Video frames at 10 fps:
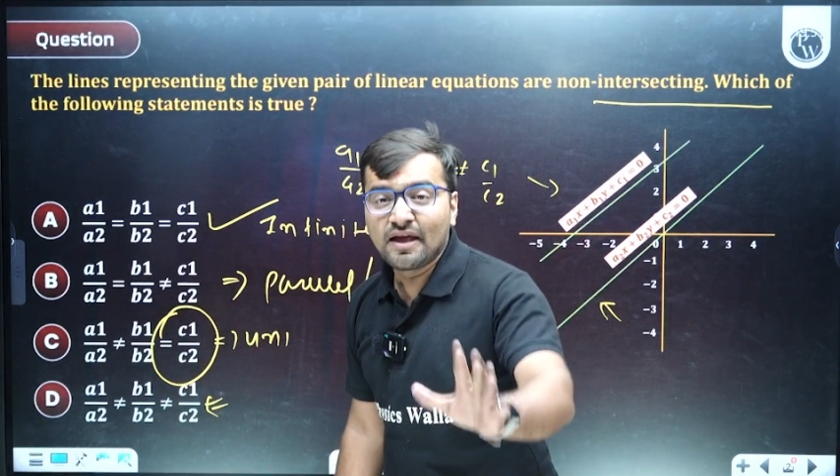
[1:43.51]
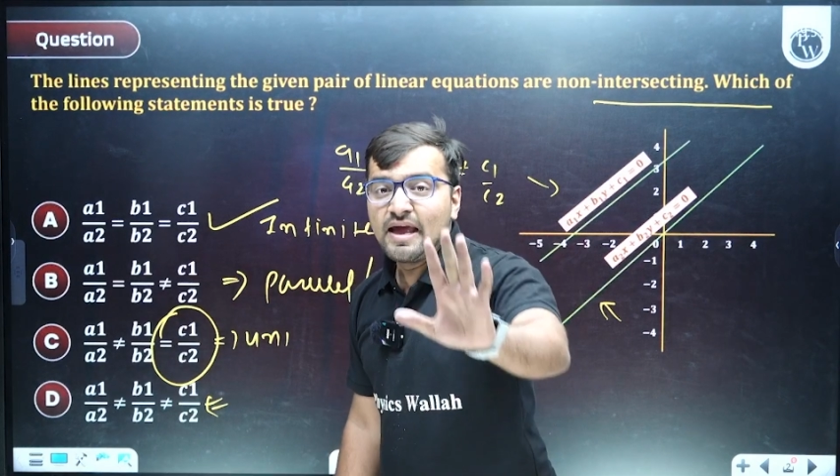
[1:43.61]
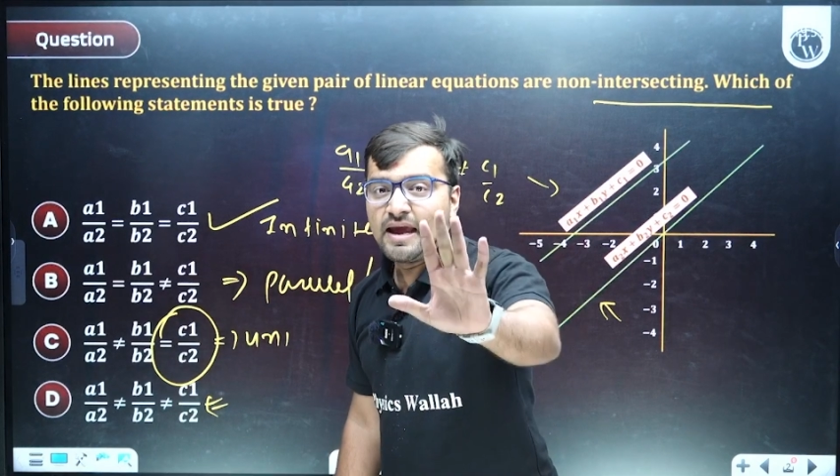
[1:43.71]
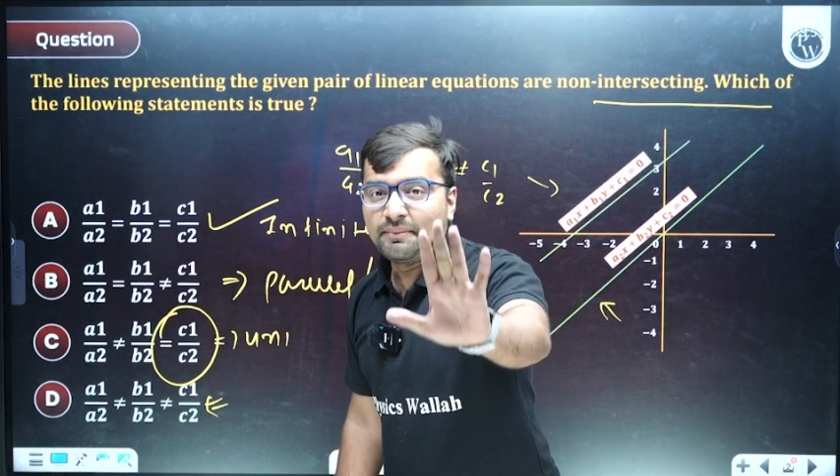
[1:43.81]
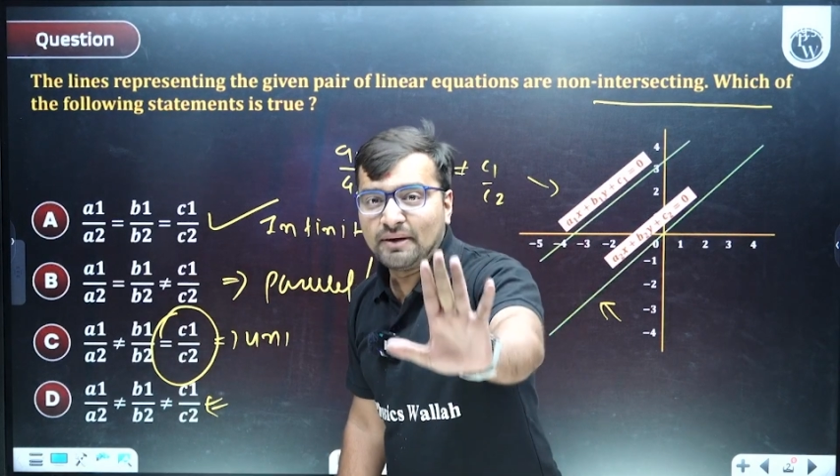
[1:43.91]

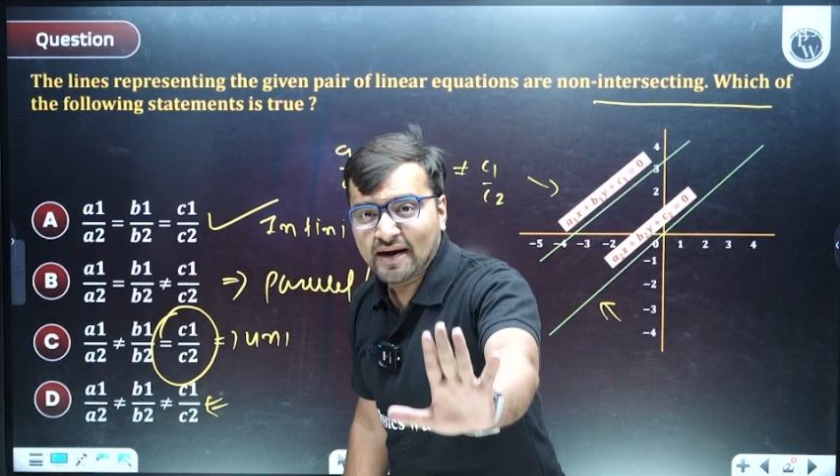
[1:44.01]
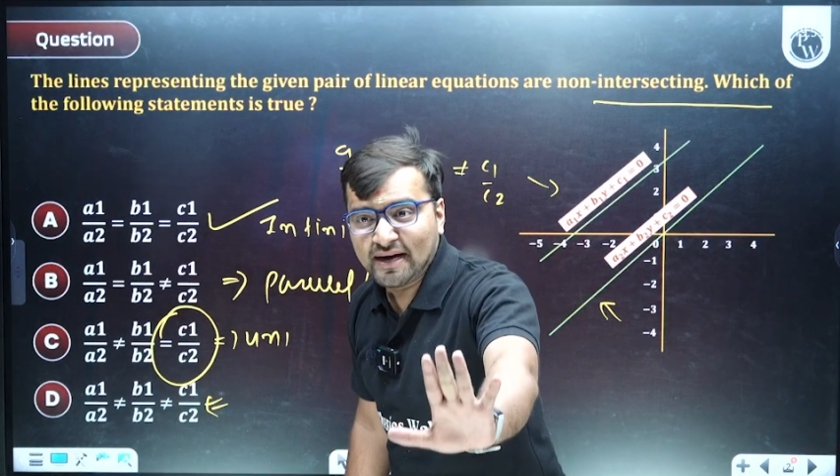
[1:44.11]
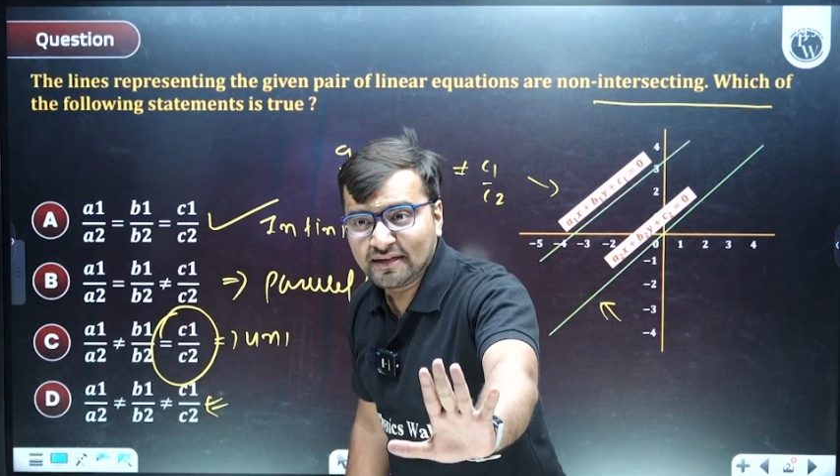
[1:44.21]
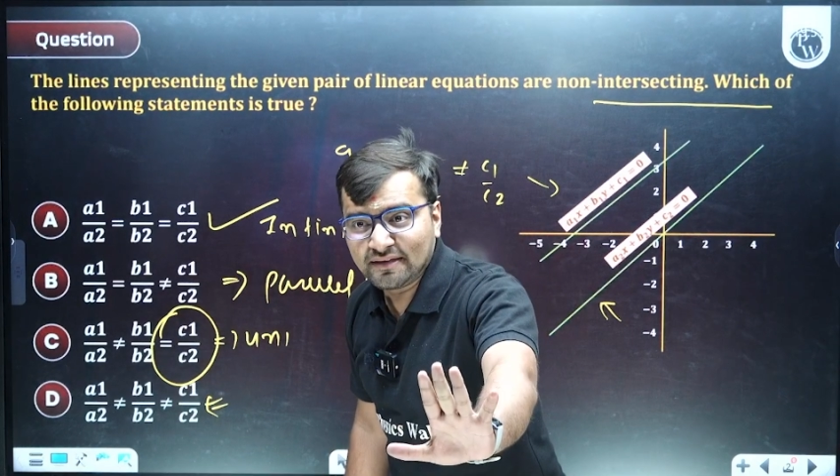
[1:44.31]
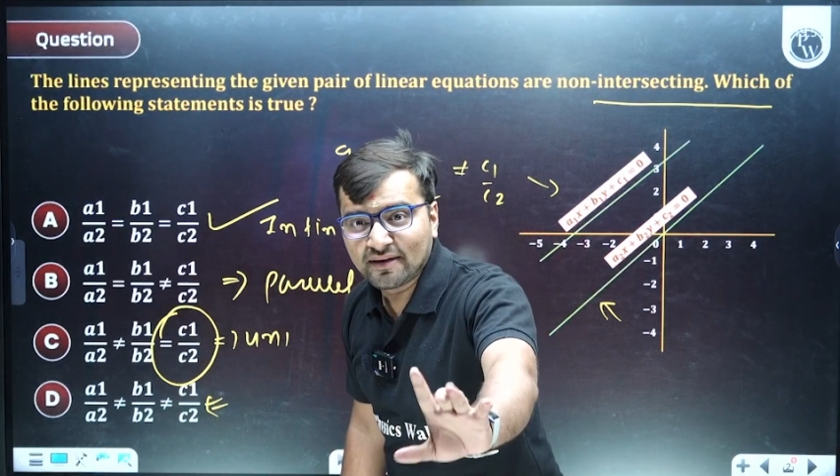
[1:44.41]
Am I right?
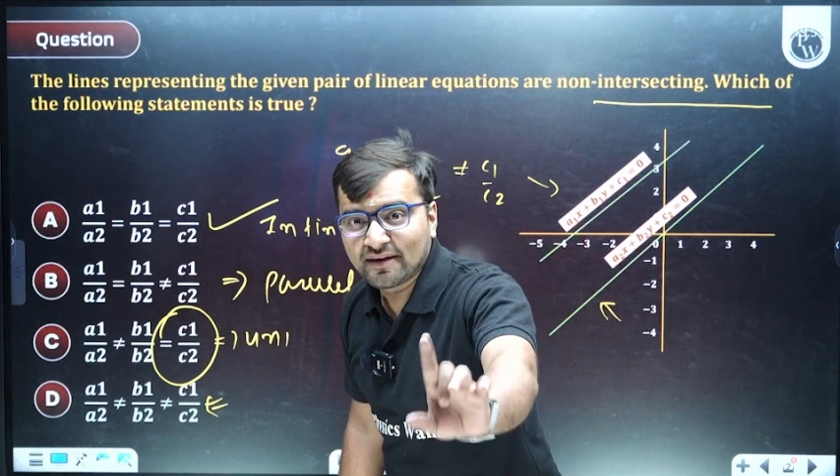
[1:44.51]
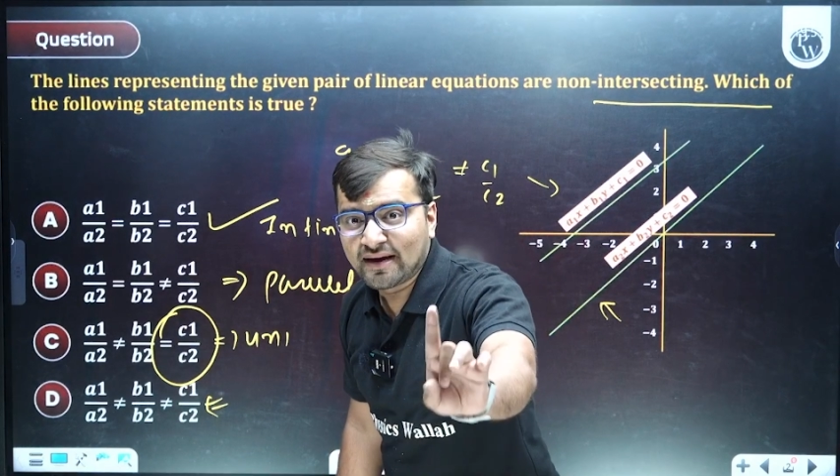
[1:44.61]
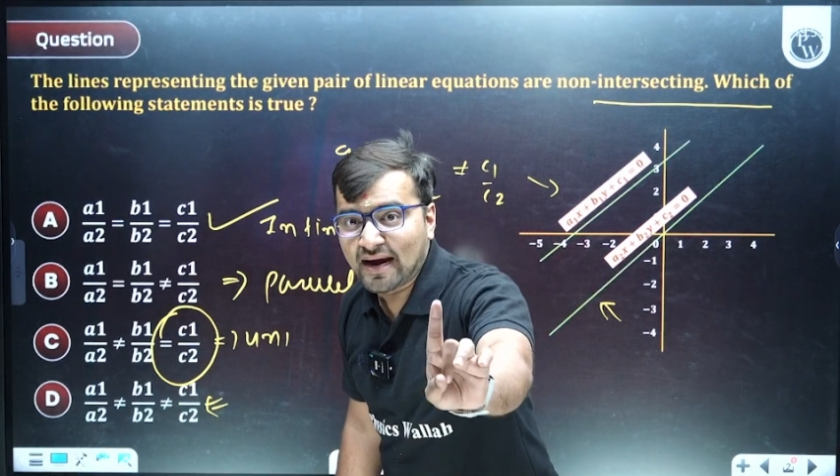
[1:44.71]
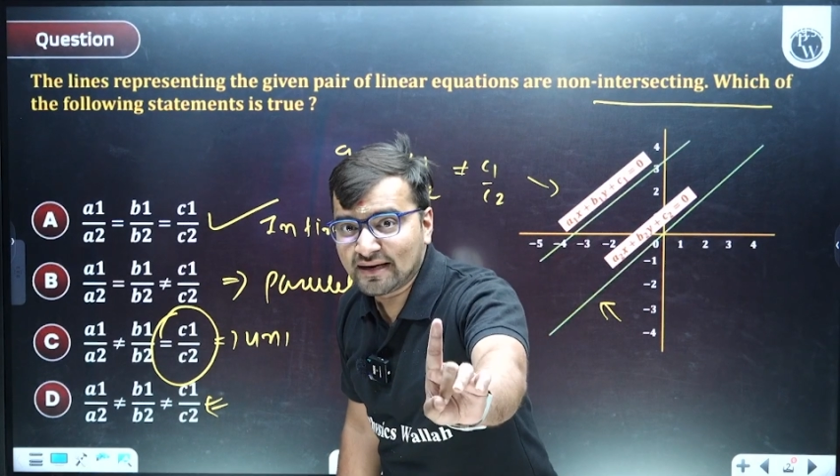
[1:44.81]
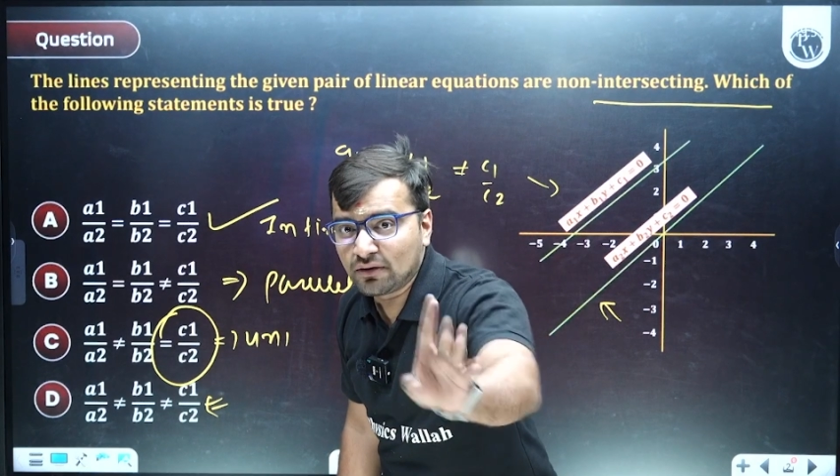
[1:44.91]

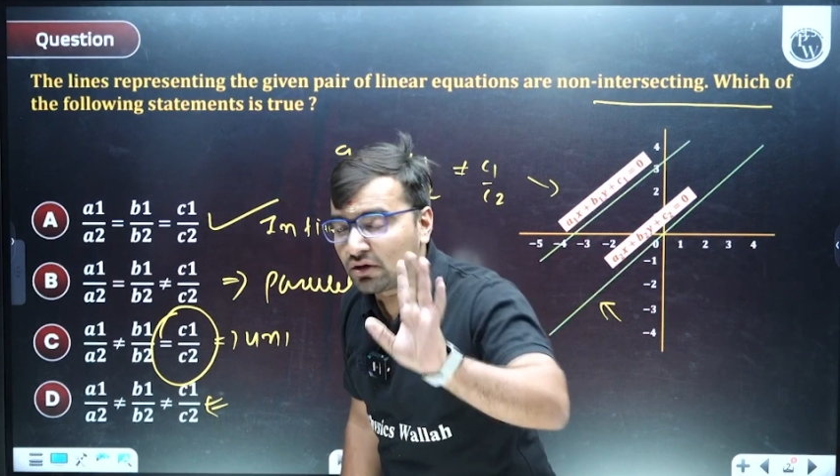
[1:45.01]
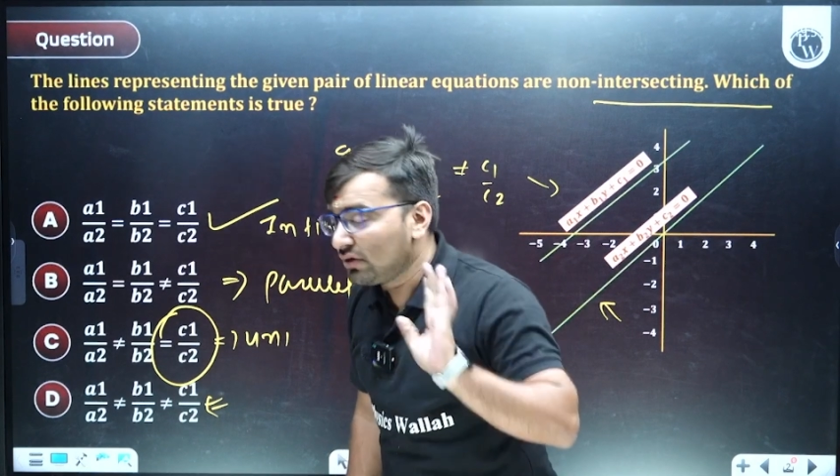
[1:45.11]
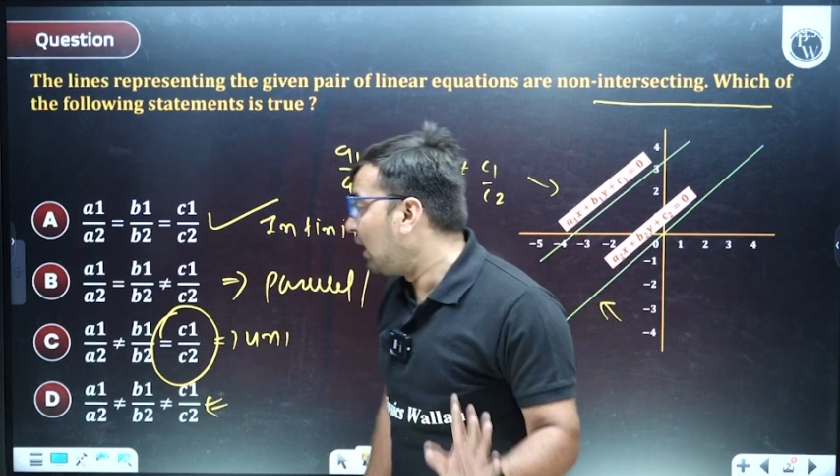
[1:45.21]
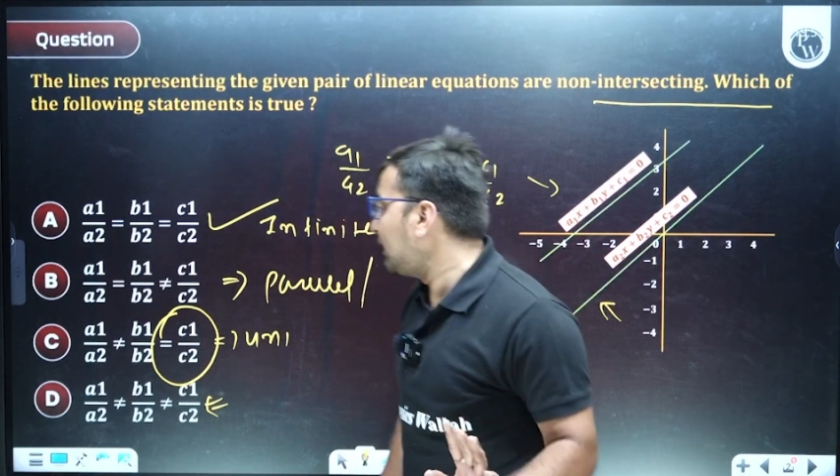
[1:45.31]
Getting or not?